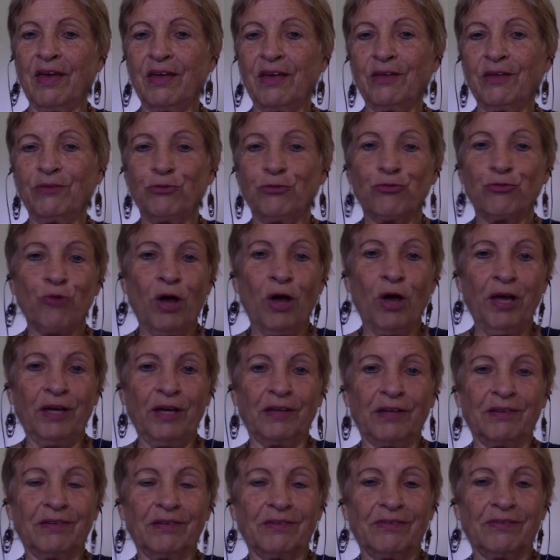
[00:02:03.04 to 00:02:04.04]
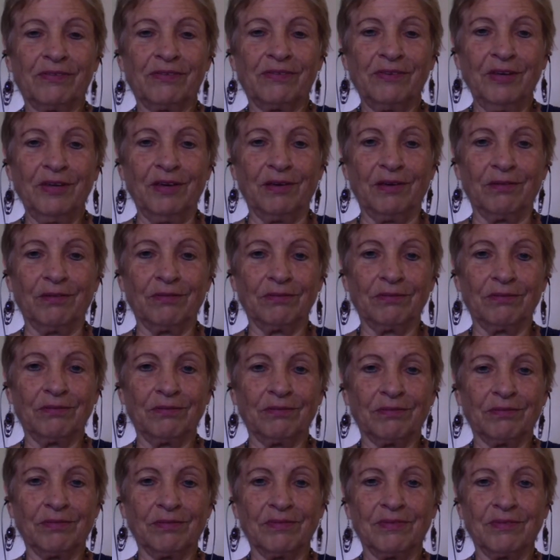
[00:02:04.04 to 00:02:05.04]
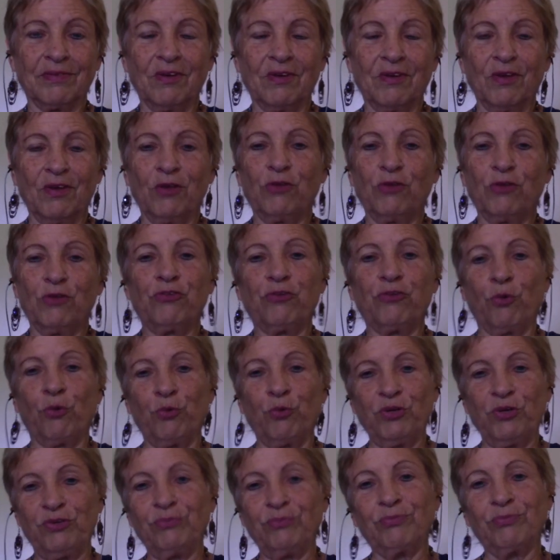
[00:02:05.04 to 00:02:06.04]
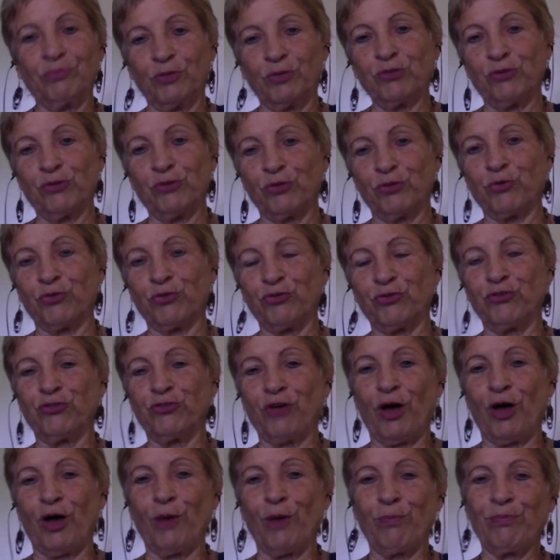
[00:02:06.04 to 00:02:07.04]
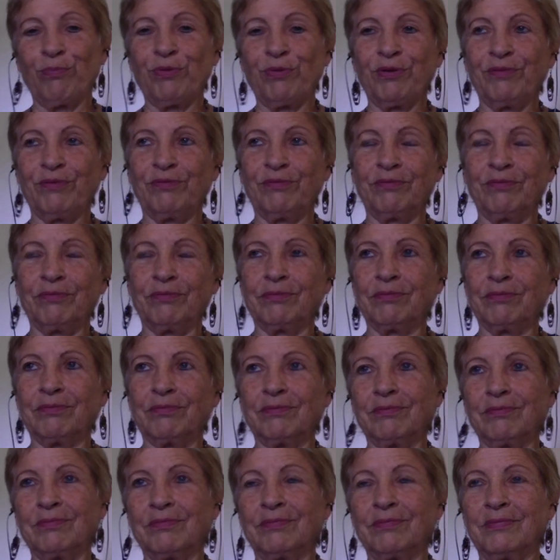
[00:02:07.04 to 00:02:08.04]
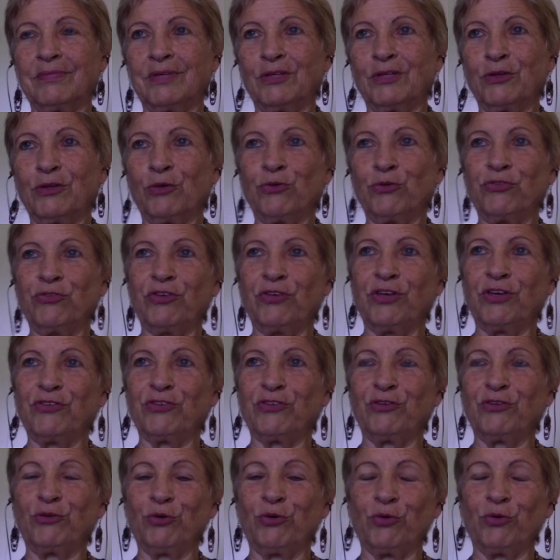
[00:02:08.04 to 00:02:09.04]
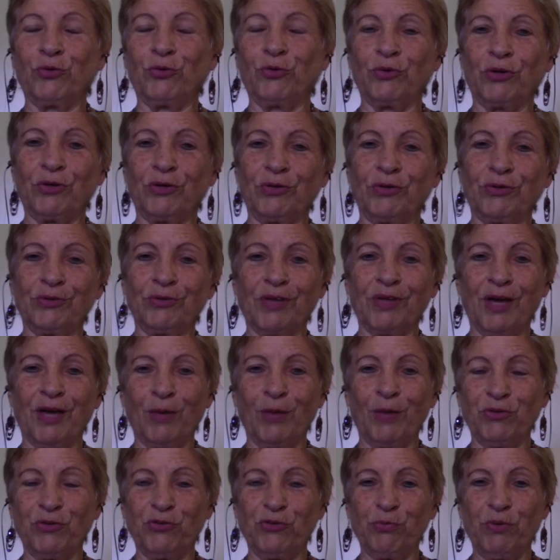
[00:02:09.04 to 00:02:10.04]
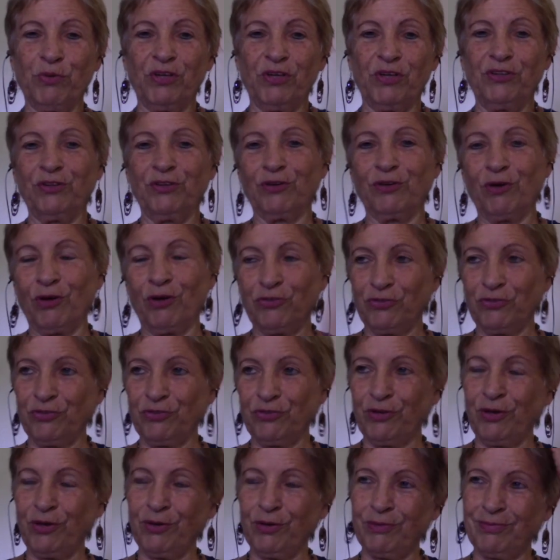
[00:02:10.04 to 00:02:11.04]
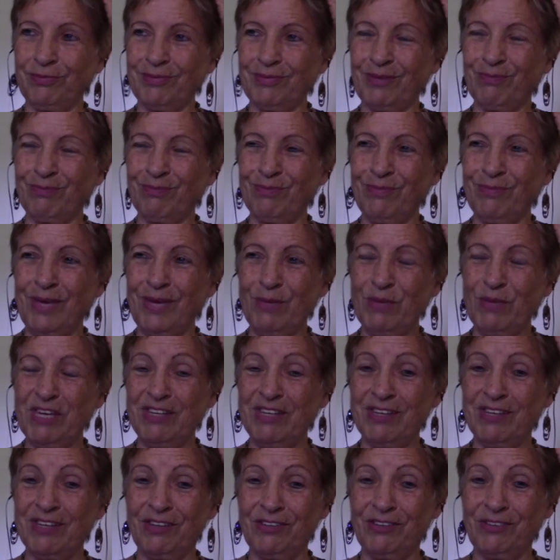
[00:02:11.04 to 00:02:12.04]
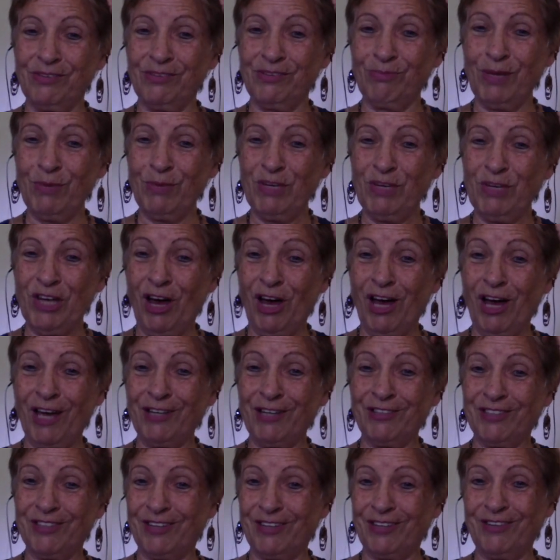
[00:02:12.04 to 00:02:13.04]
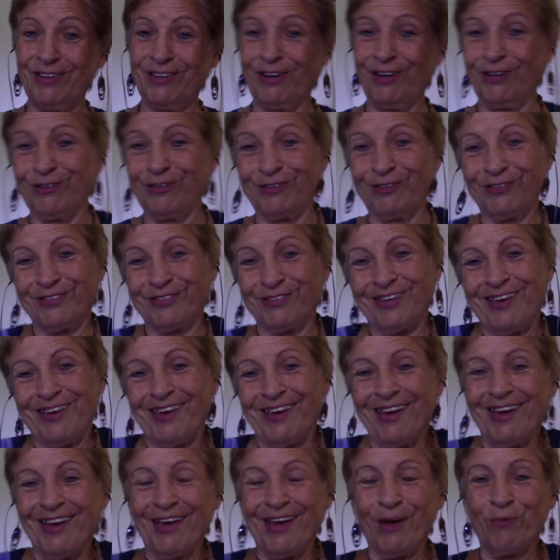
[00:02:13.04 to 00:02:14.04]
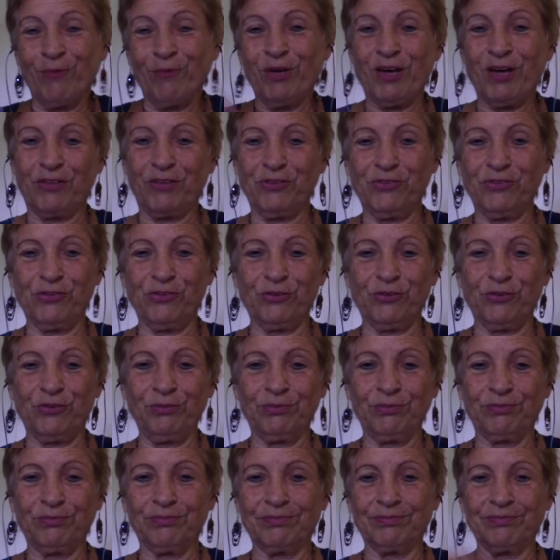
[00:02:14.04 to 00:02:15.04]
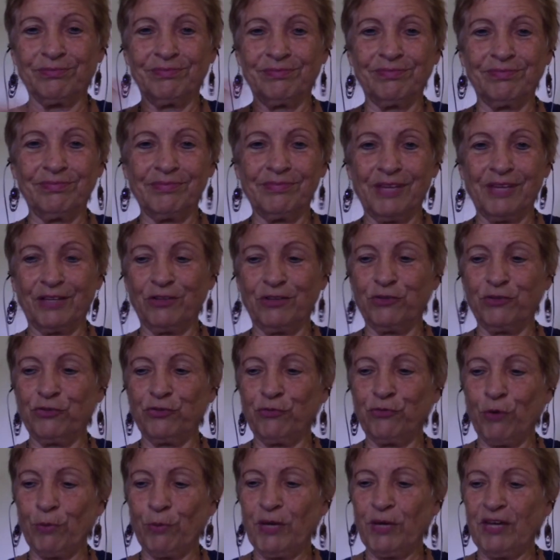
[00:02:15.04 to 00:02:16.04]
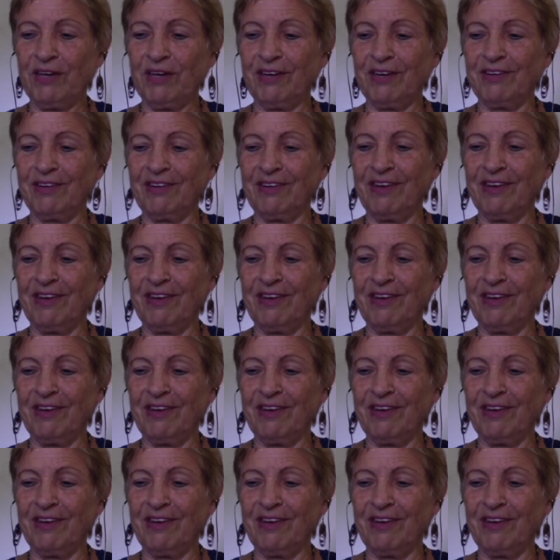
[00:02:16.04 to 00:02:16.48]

try it and see." So we went to the crystal shop, and in those days, a little amethyst pendant cost maybe $9, $10, and we got this little necklace for me. And